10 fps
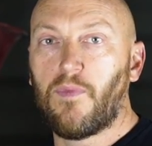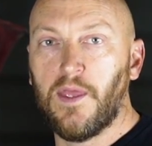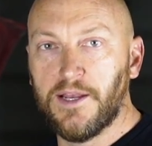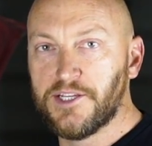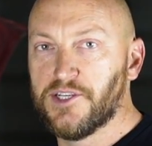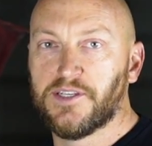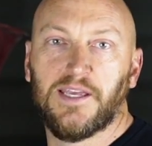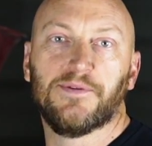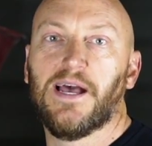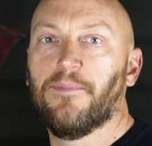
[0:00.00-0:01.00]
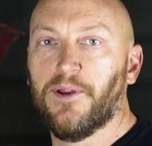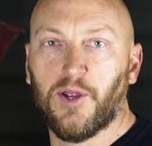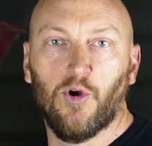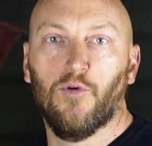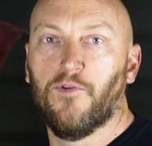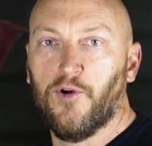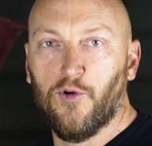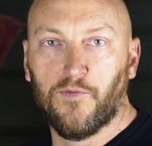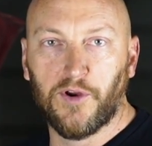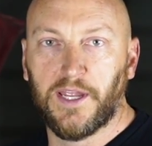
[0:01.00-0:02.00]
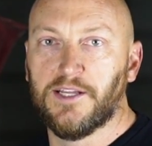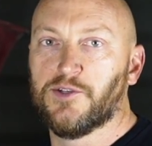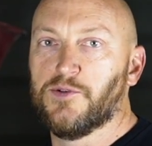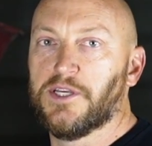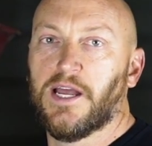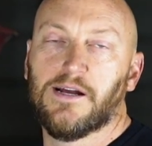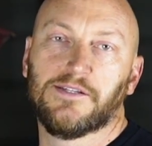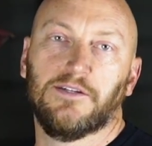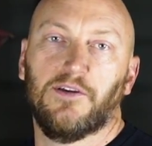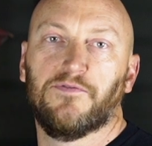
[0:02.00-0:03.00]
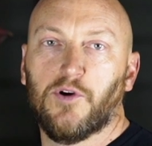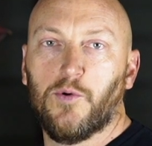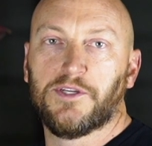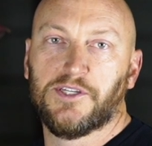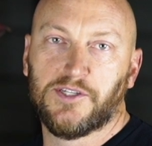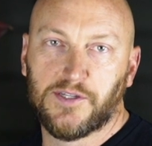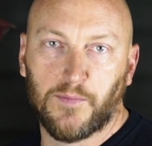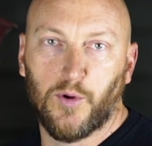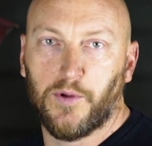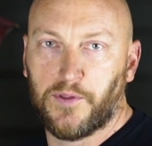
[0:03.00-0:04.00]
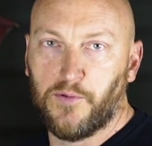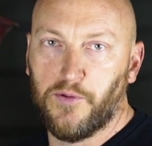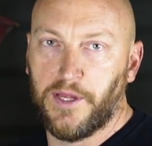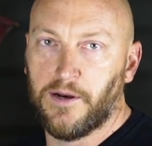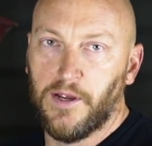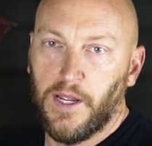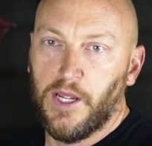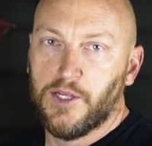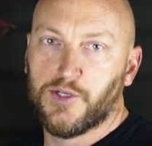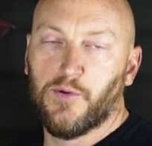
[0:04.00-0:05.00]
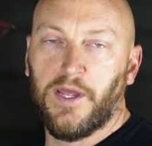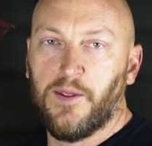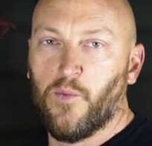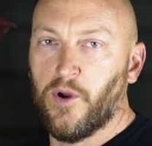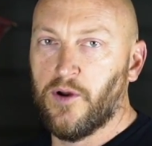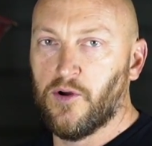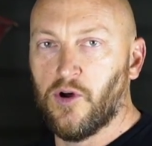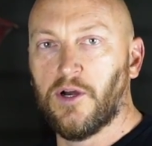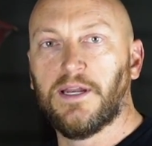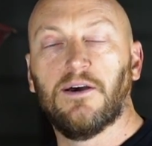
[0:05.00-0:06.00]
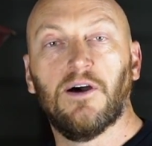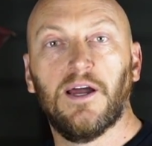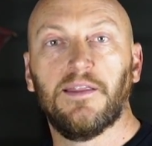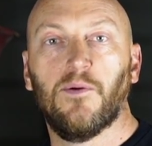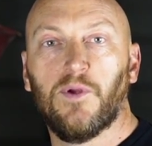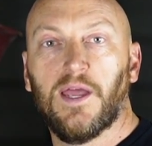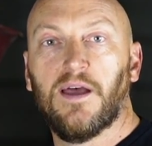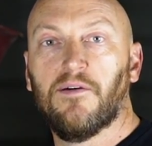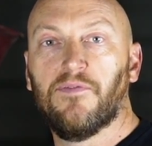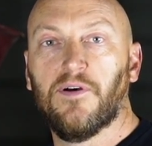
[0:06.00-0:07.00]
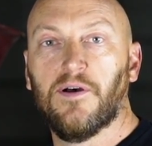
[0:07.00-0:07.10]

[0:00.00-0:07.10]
And that just keeps happening over and over again. So it's a constantly flowing system going through there. So anywhere along that line that we have